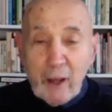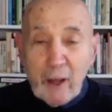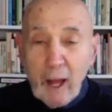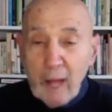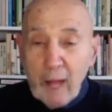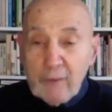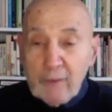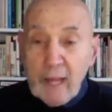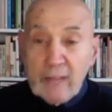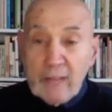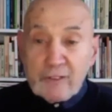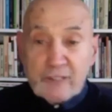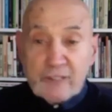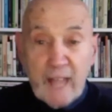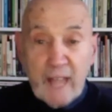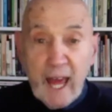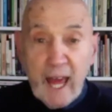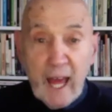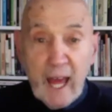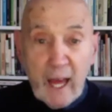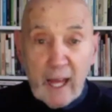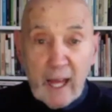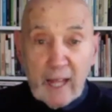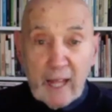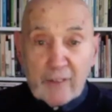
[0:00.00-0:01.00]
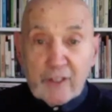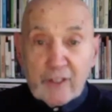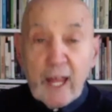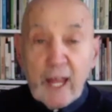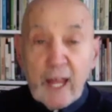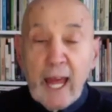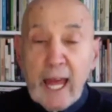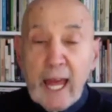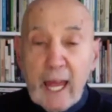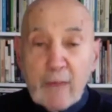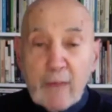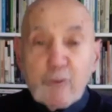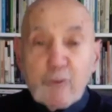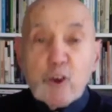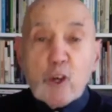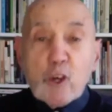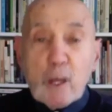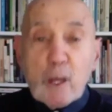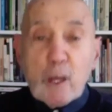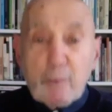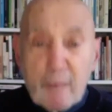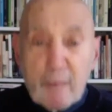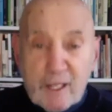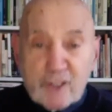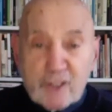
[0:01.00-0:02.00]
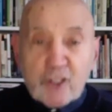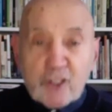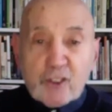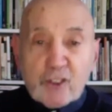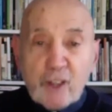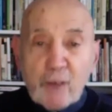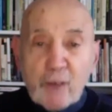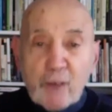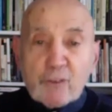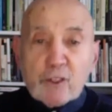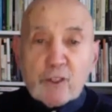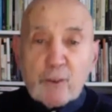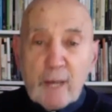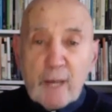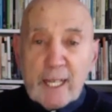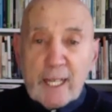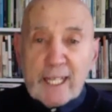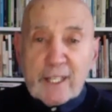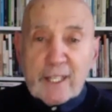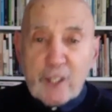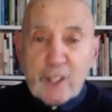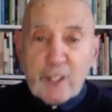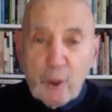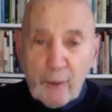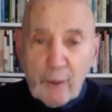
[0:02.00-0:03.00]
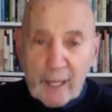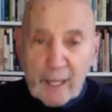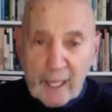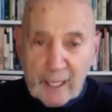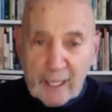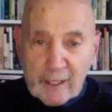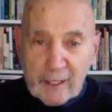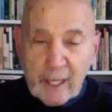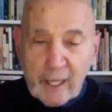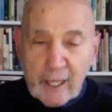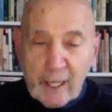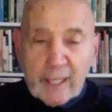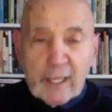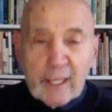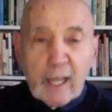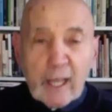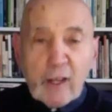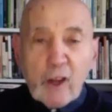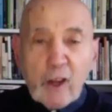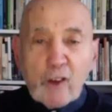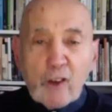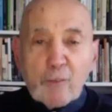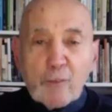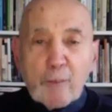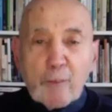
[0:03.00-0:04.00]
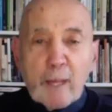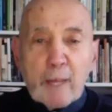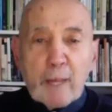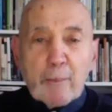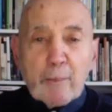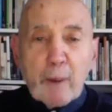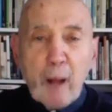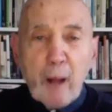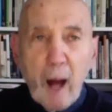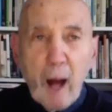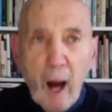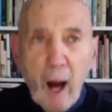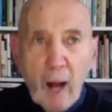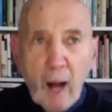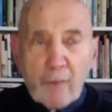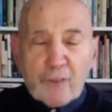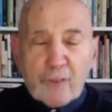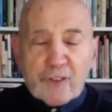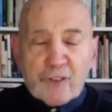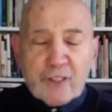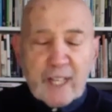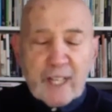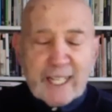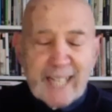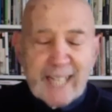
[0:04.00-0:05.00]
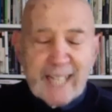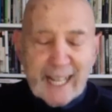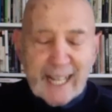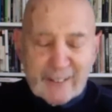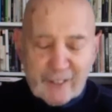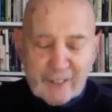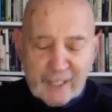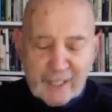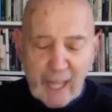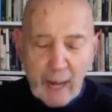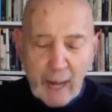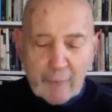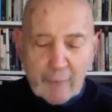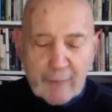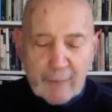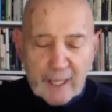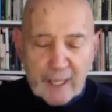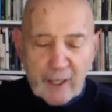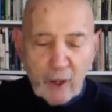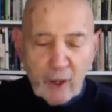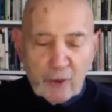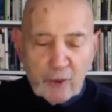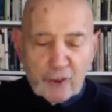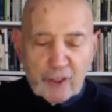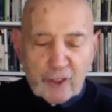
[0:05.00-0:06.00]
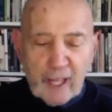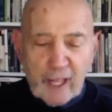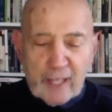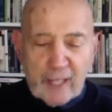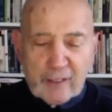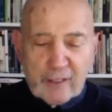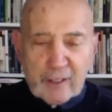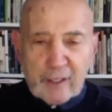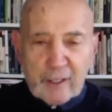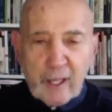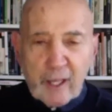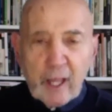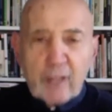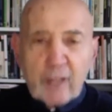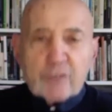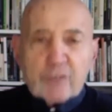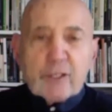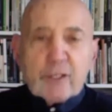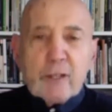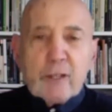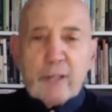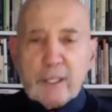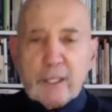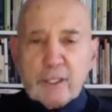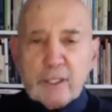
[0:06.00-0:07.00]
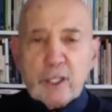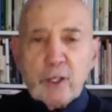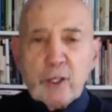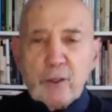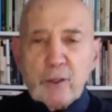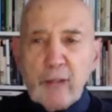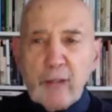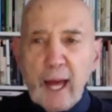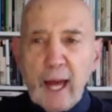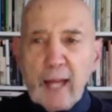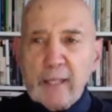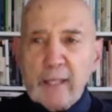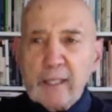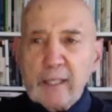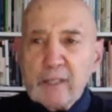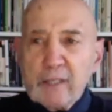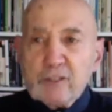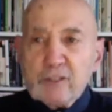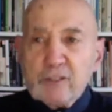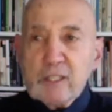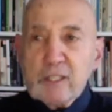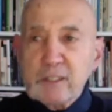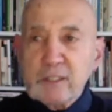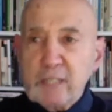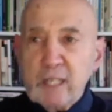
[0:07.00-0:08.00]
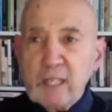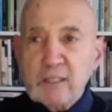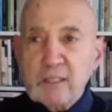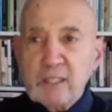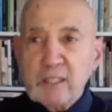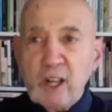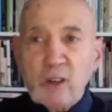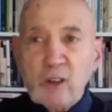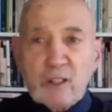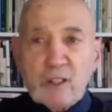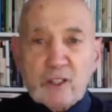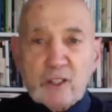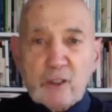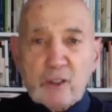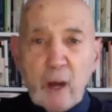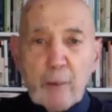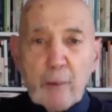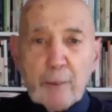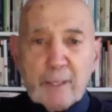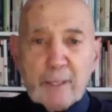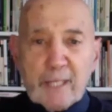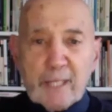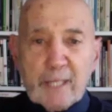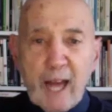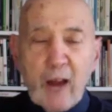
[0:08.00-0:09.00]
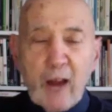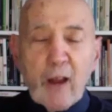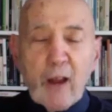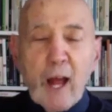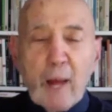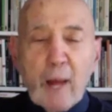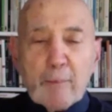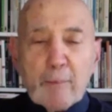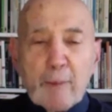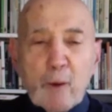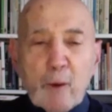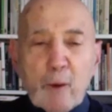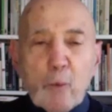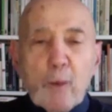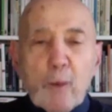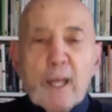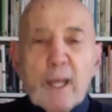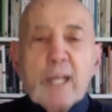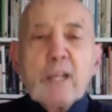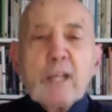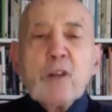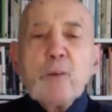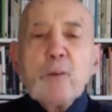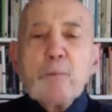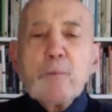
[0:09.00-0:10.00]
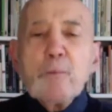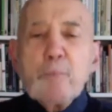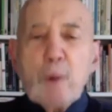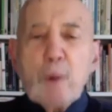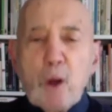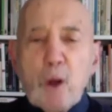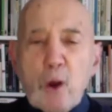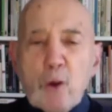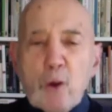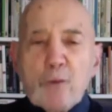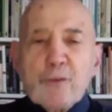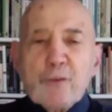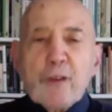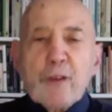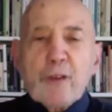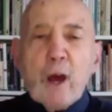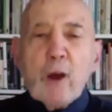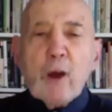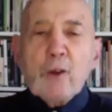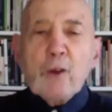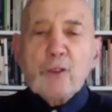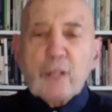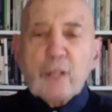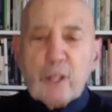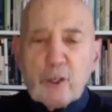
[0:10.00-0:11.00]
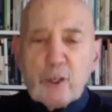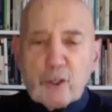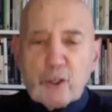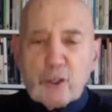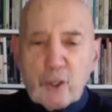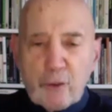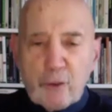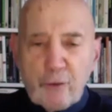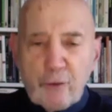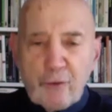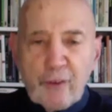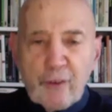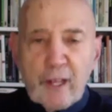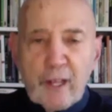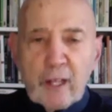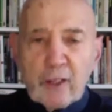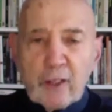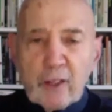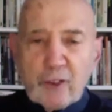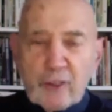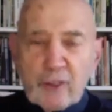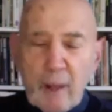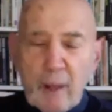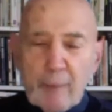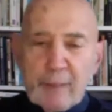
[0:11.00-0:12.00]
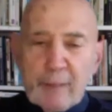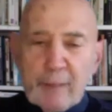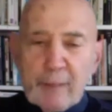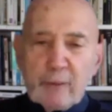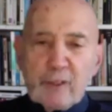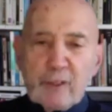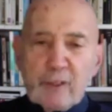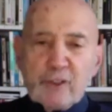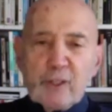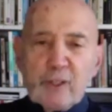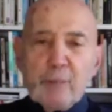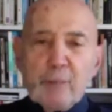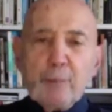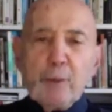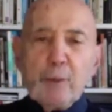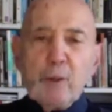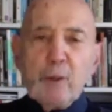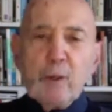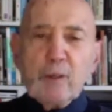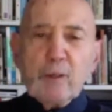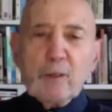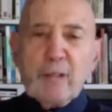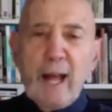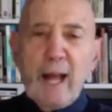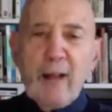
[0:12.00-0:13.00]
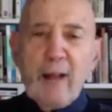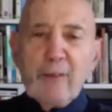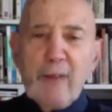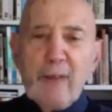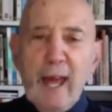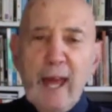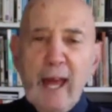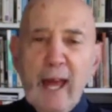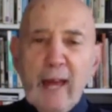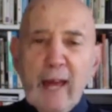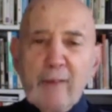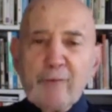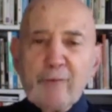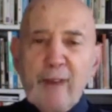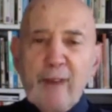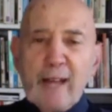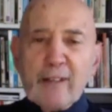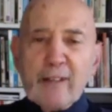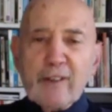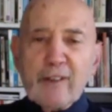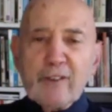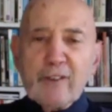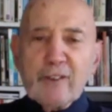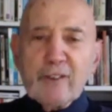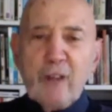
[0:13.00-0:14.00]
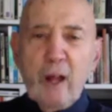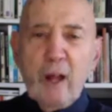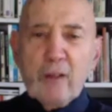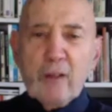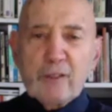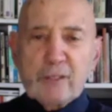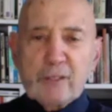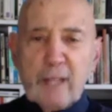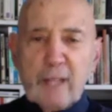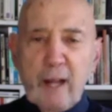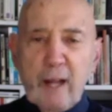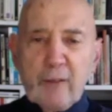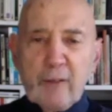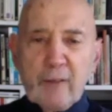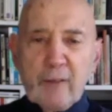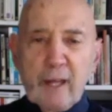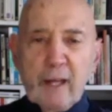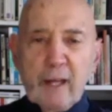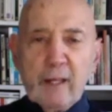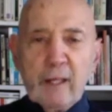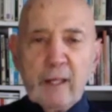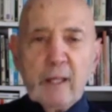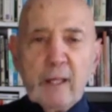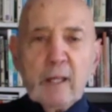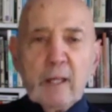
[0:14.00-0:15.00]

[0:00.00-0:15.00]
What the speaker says: And that's there. It's if you commit yourself to really doing it. Now, a lot of people aren't connected up. They're not centered. So they'll do that, and it's just their shoulders go up and down. But when you move those, you should feel something reciprocal down there. In fact, it starts down there,